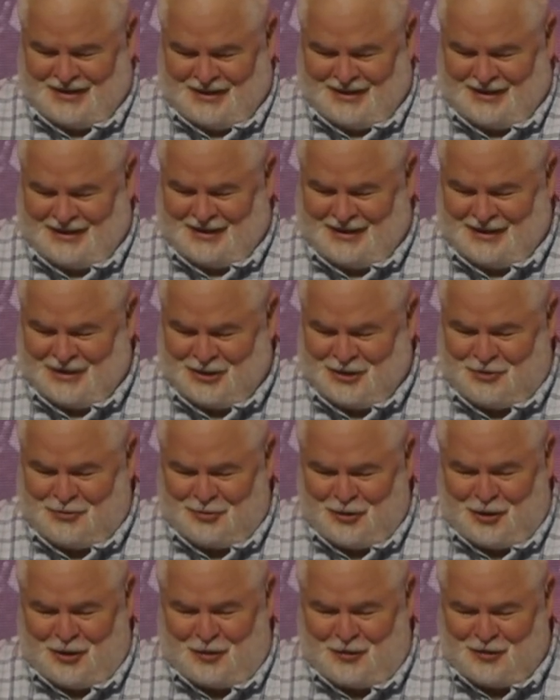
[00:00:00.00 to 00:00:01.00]
You
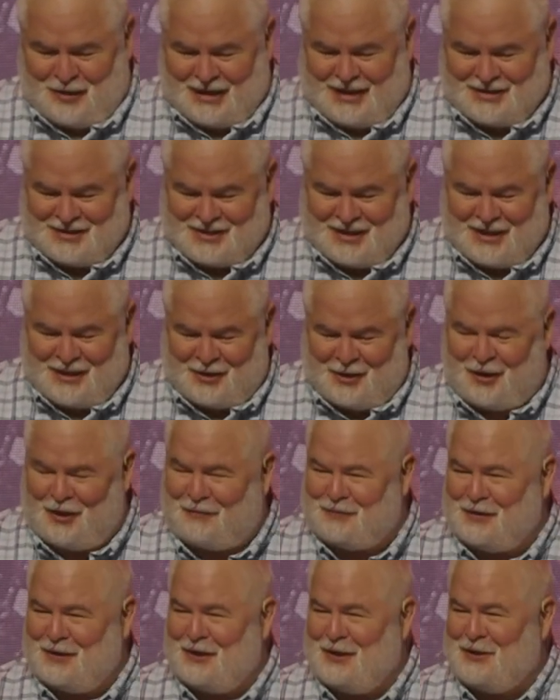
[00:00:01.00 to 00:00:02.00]
know that I say it
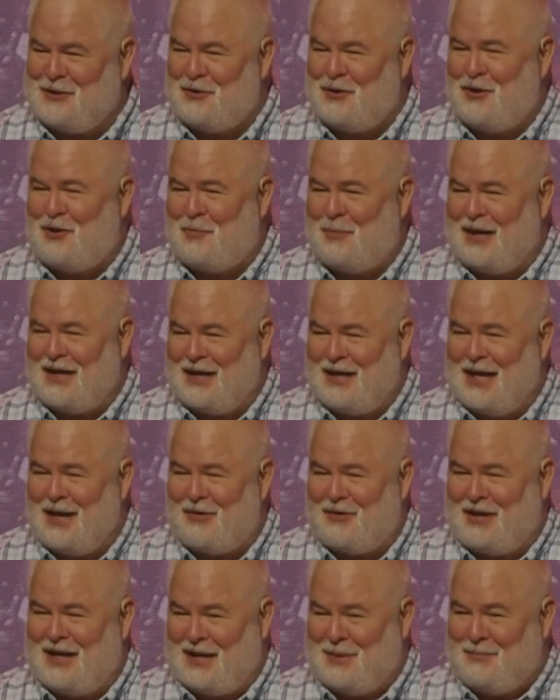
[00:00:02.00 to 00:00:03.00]
often, and you know by
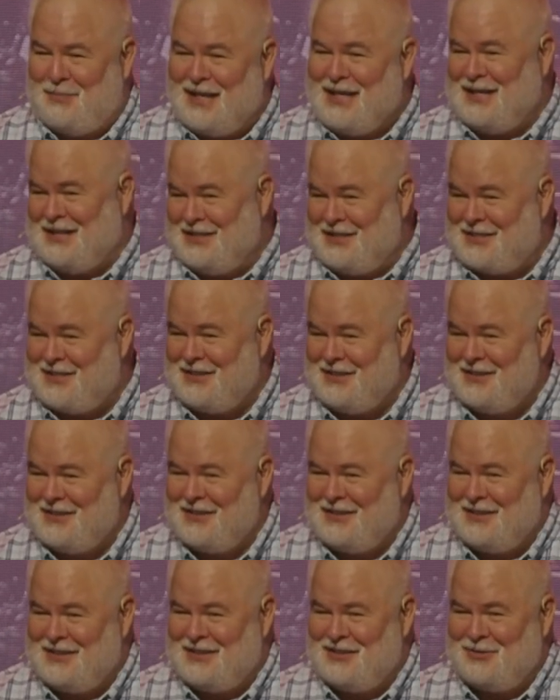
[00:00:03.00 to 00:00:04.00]
now that I mean it
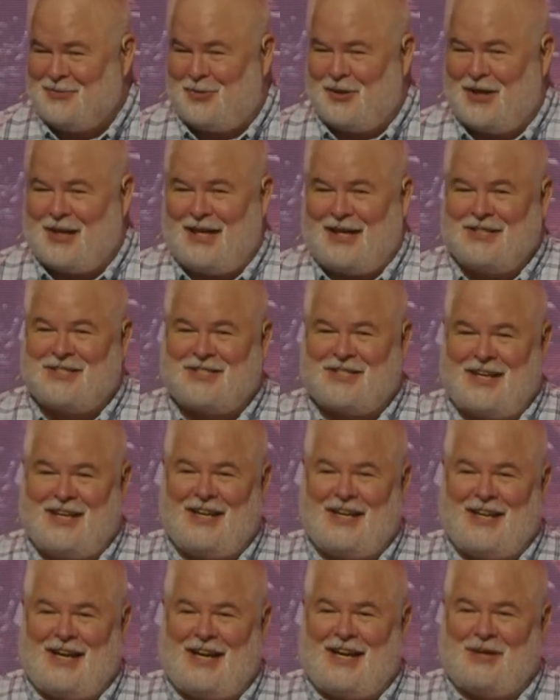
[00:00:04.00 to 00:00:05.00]
when I
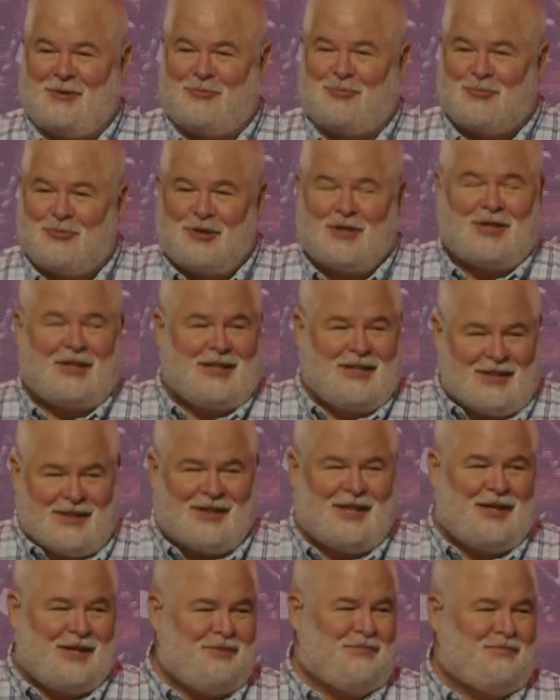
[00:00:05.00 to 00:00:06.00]
say I really
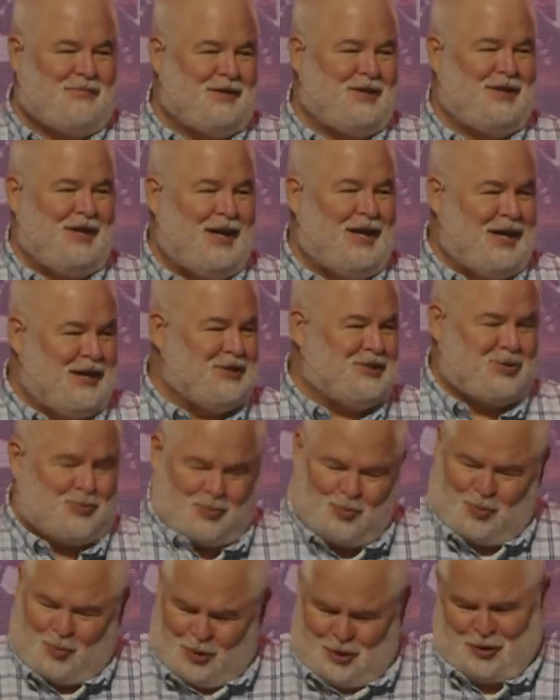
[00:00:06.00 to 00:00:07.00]
love God's
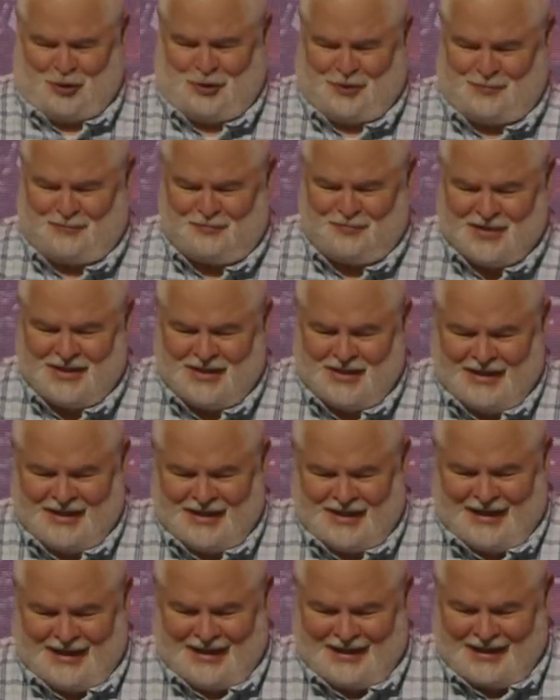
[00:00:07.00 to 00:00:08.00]
Word.
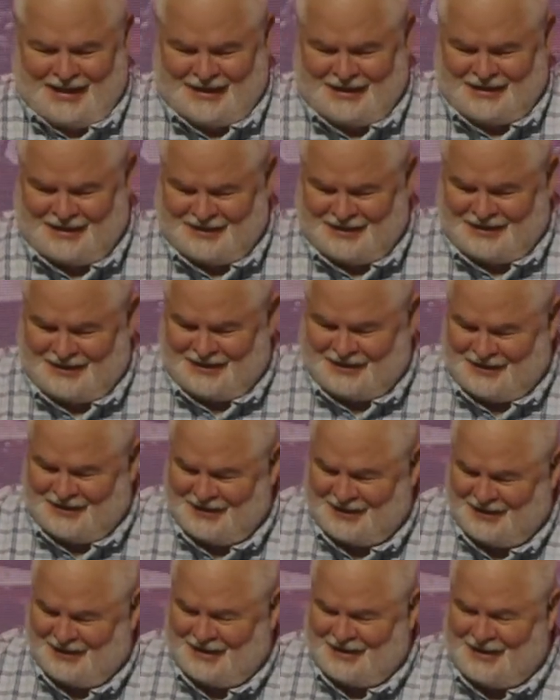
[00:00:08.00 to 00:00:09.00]
And
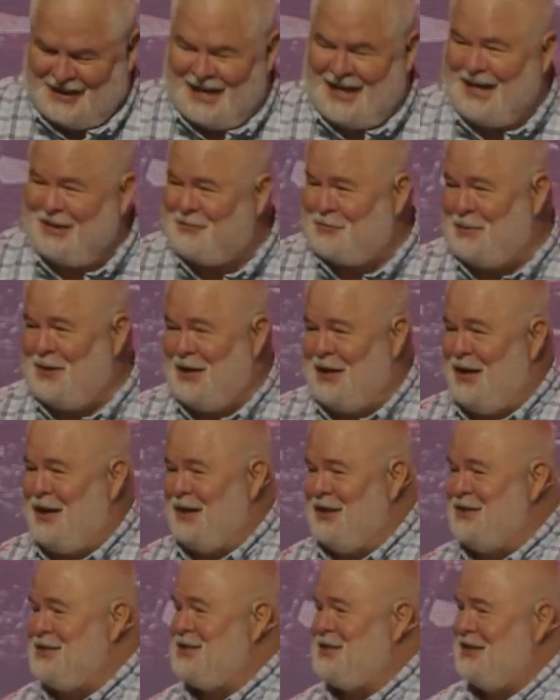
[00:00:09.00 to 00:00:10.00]
I have to be
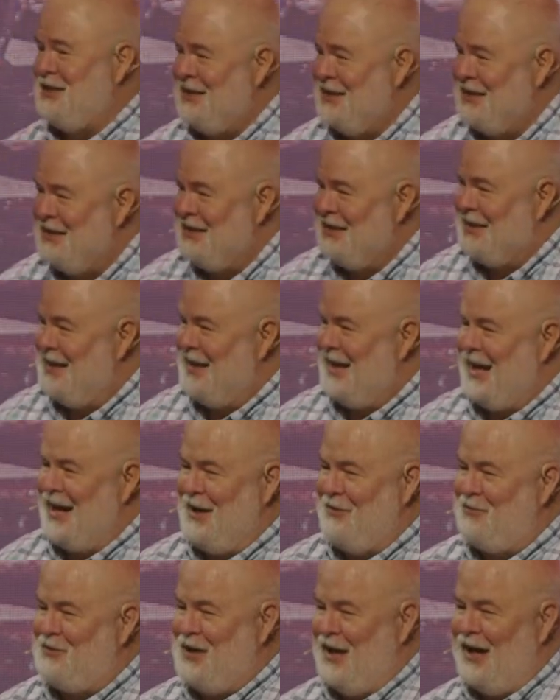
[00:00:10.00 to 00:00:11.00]
honest,
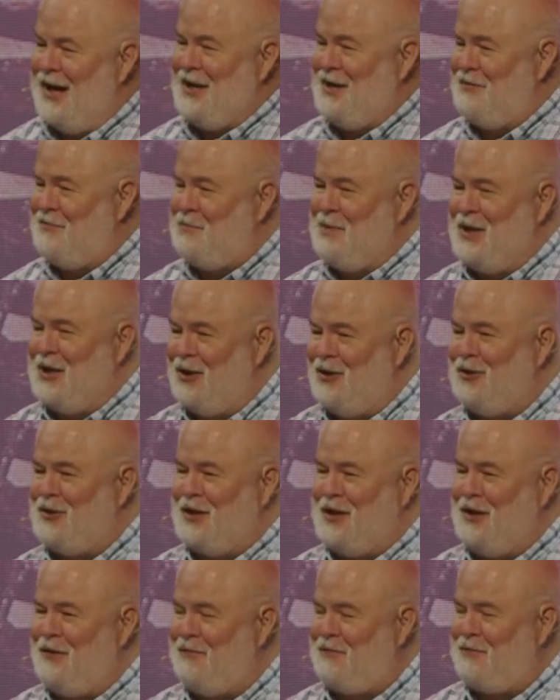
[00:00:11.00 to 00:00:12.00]
I've kind of been
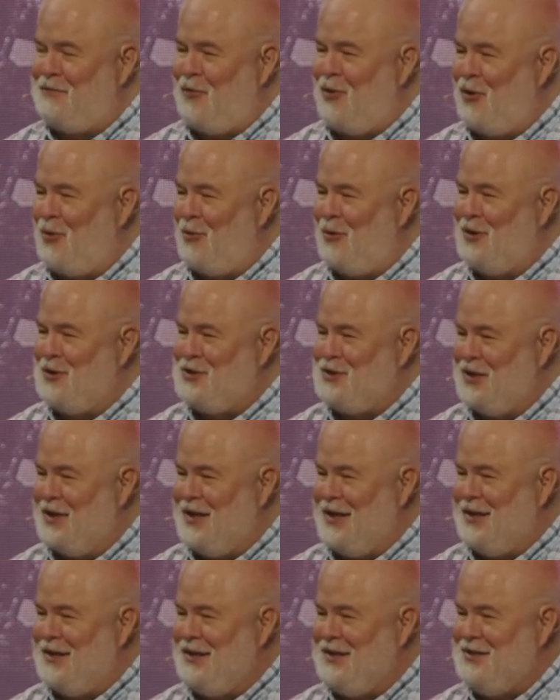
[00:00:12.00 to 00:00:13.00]
looking forward to
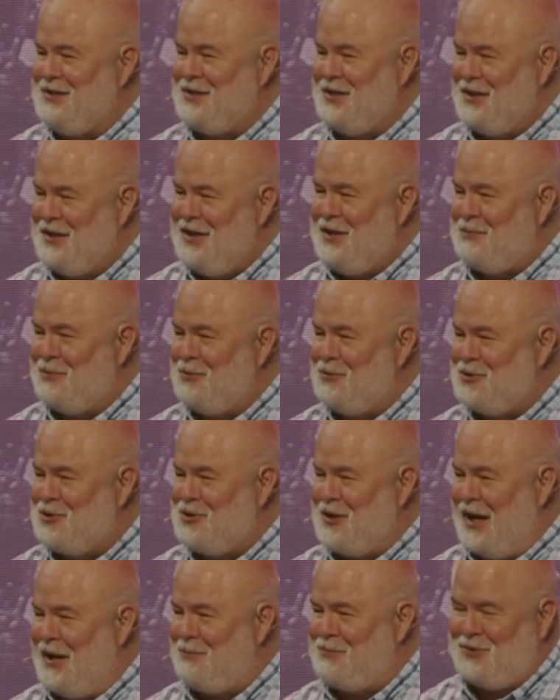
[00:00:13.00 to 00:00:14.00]
getting to Hebrews
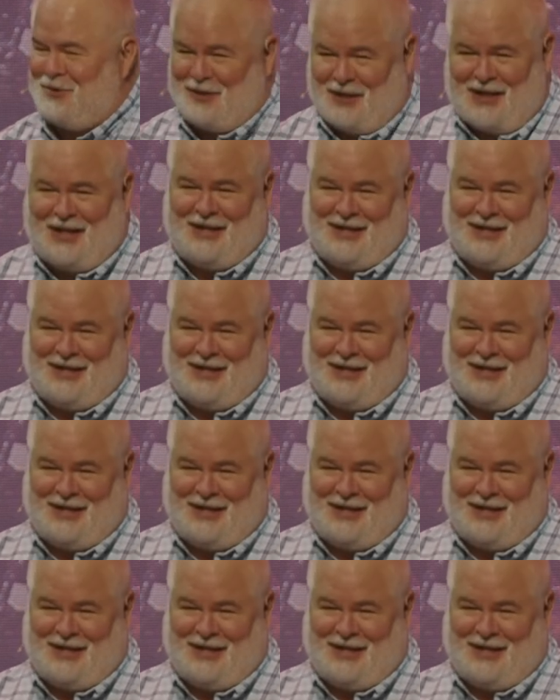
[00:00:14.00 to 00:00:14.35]
chapter 9.